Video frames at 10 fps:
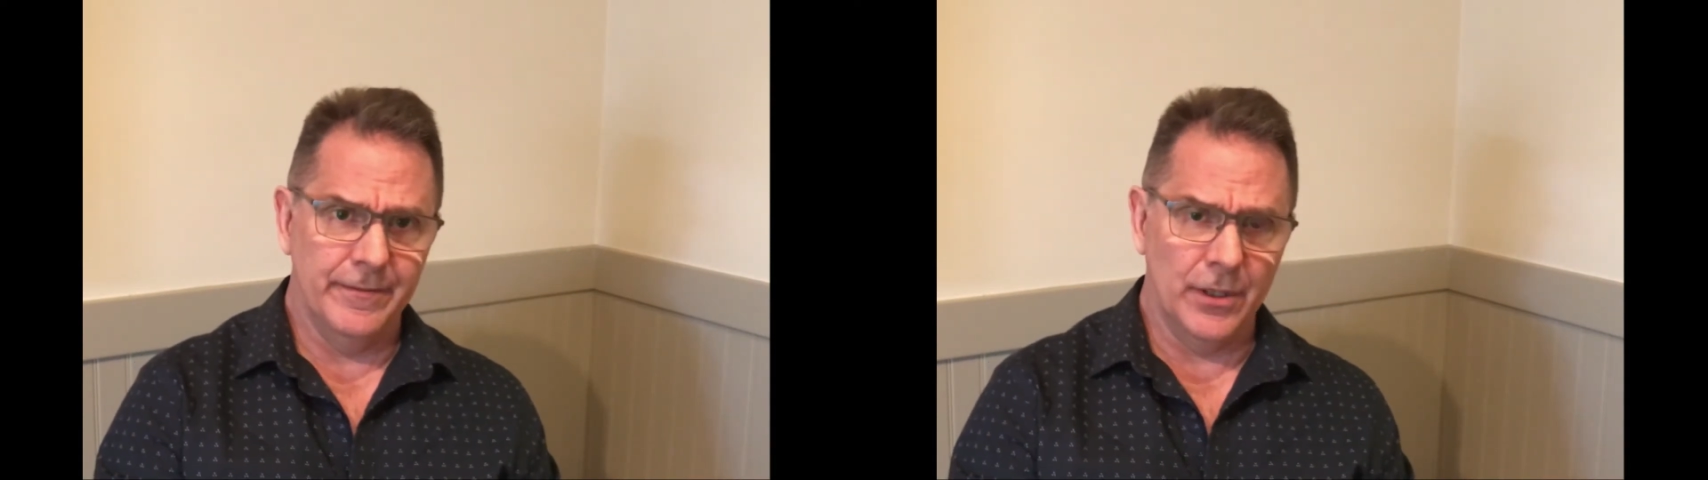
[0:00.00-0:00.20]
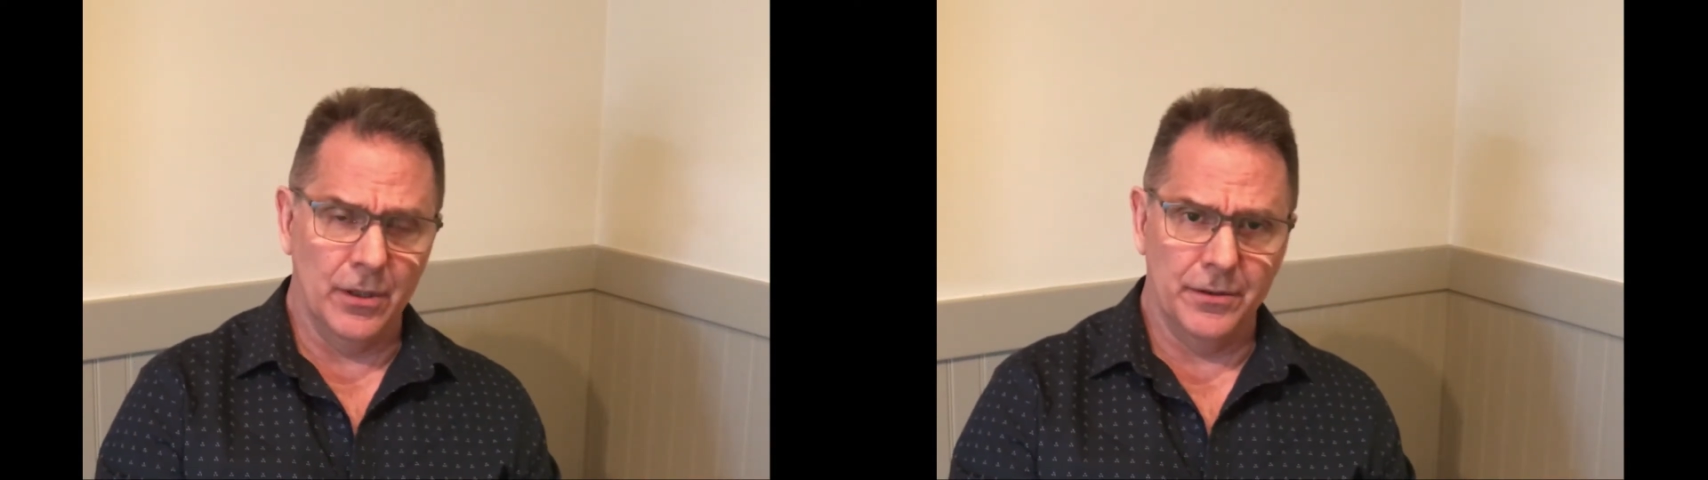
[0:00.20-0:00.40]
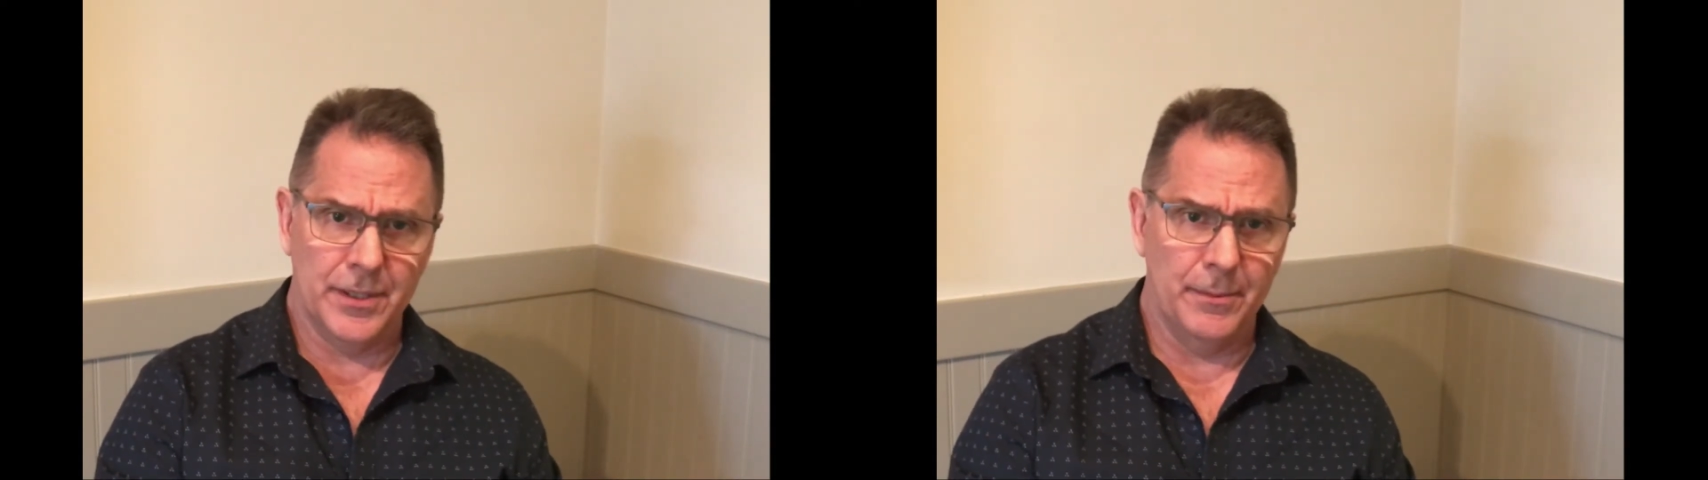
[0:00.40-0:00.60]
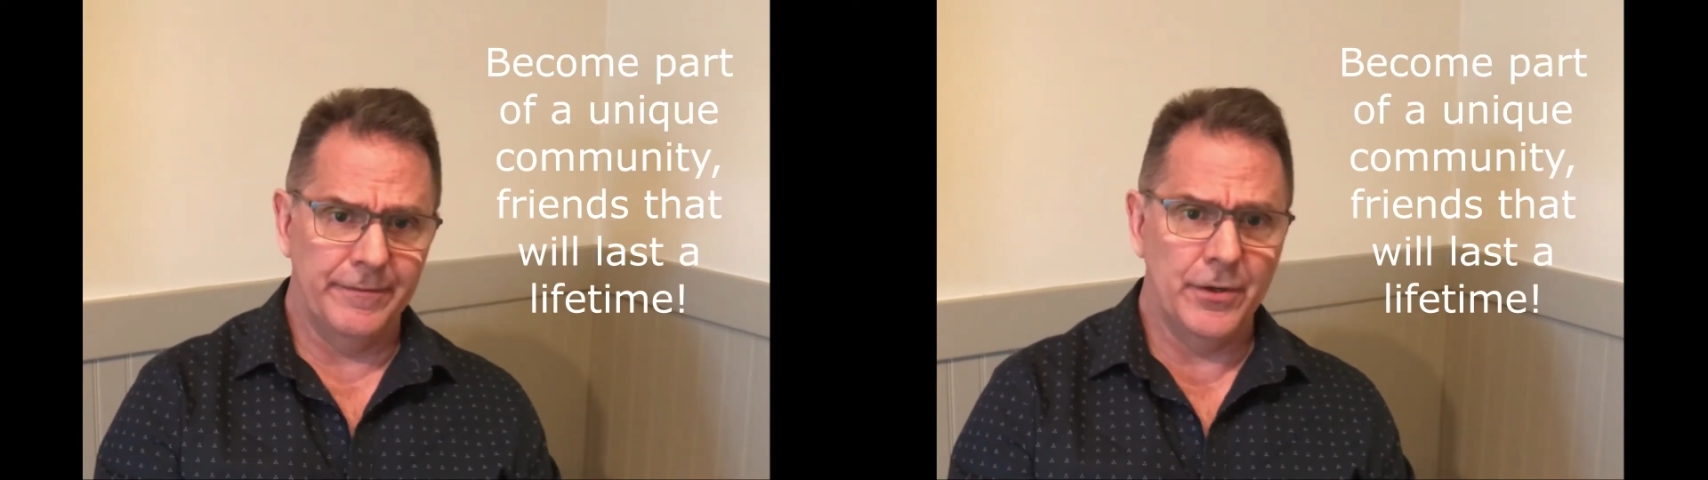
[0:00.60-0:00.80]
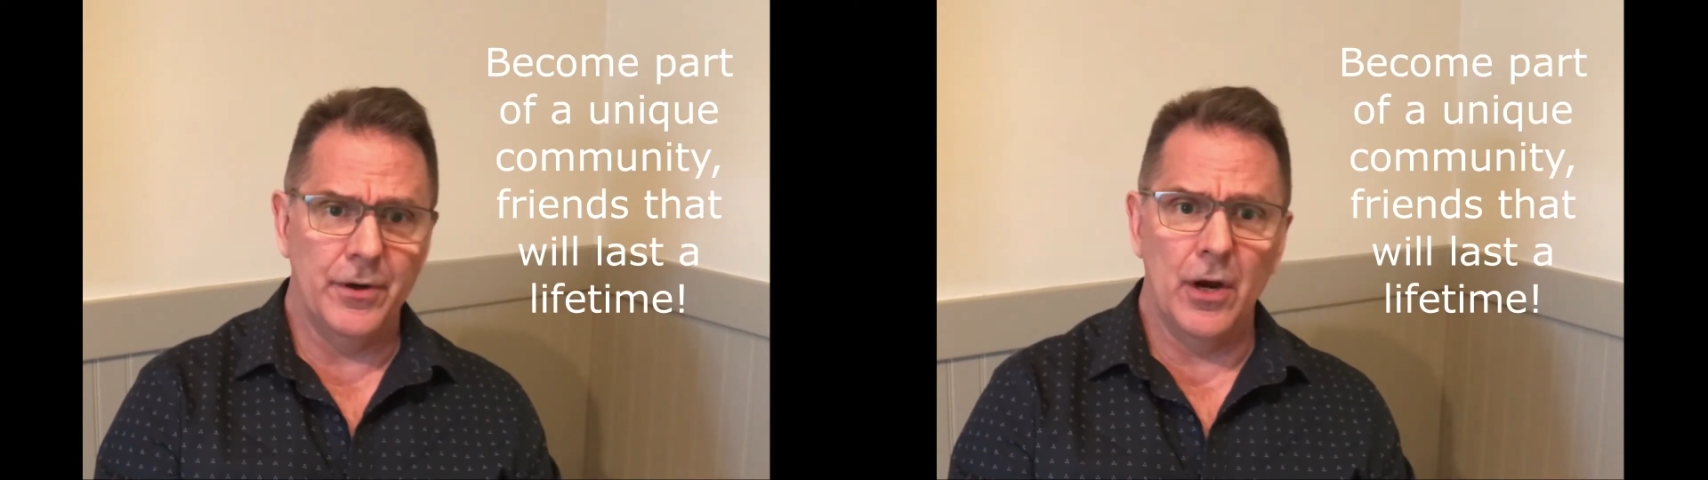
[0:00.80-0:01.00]
ago. Some
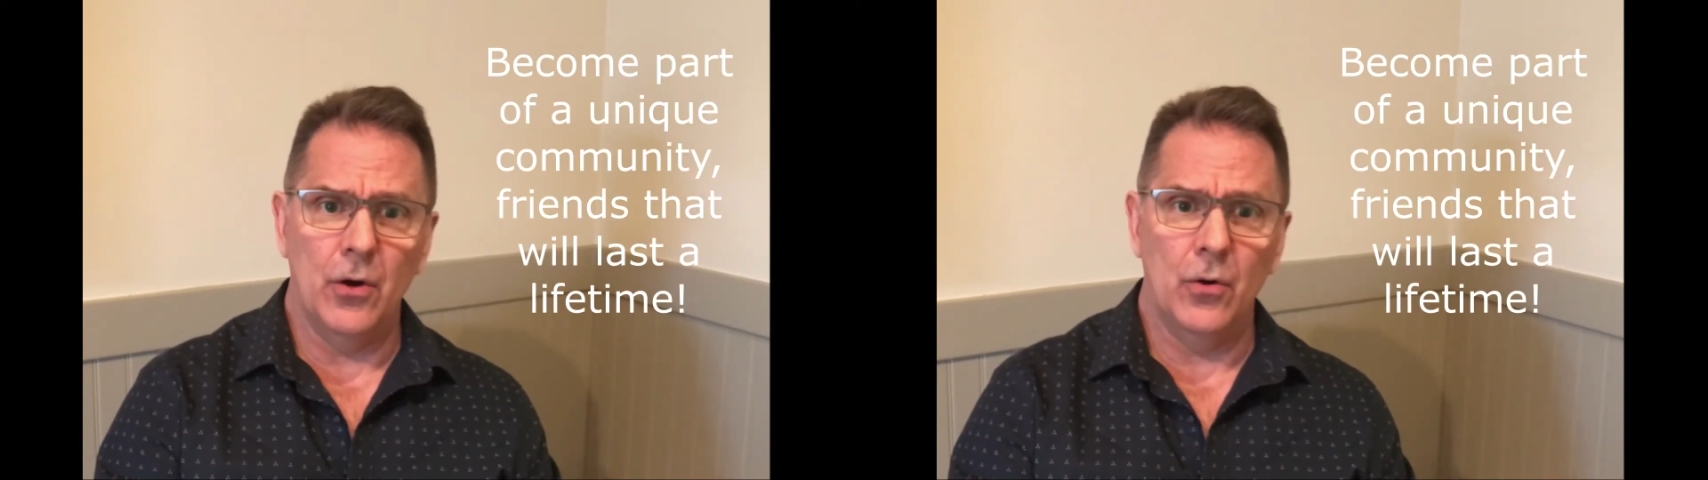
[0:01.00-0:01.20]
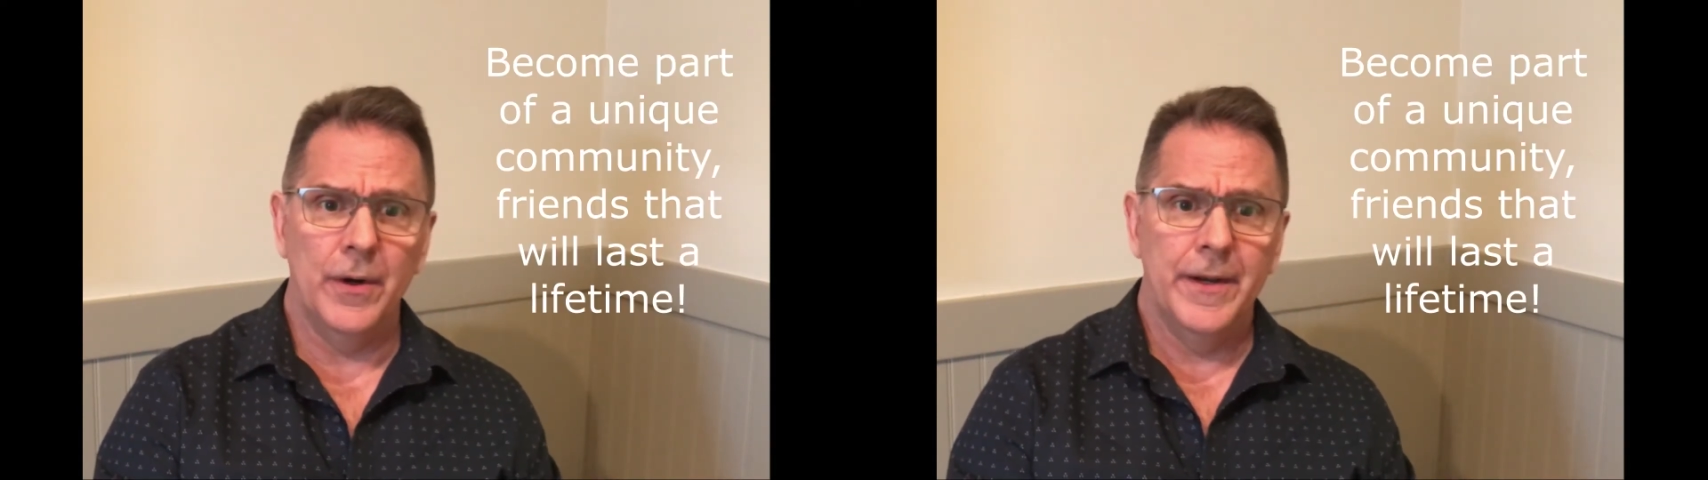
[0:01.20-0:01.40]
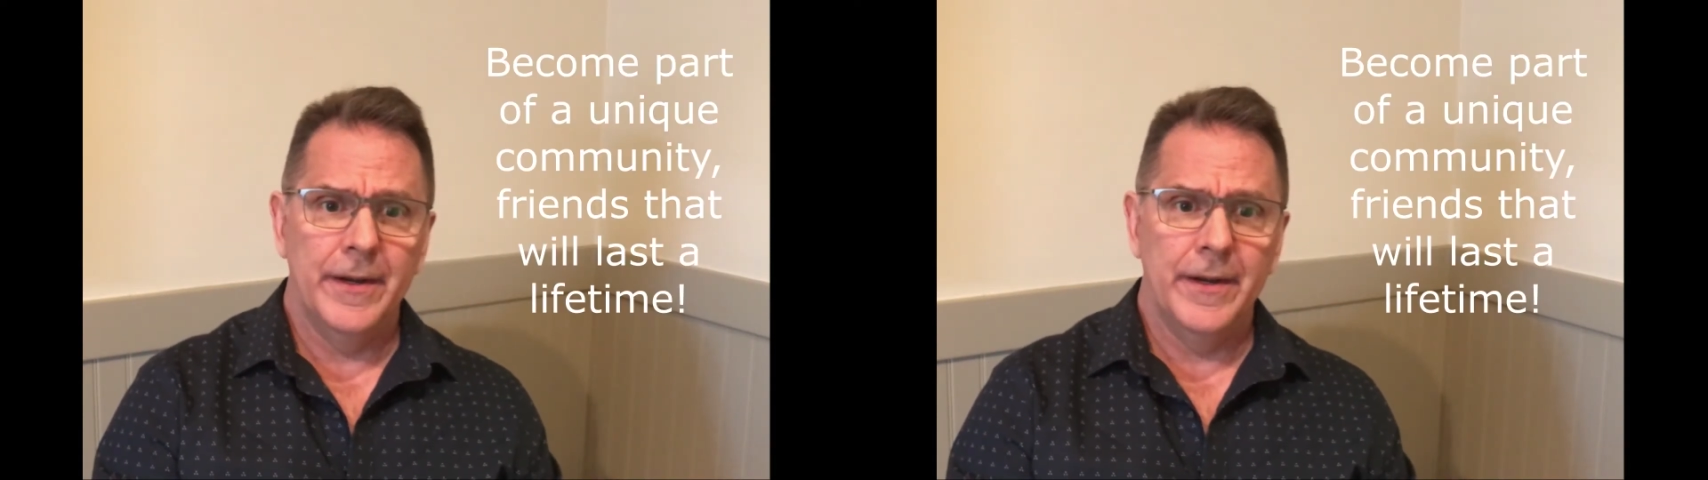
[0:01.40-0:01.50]
of you know.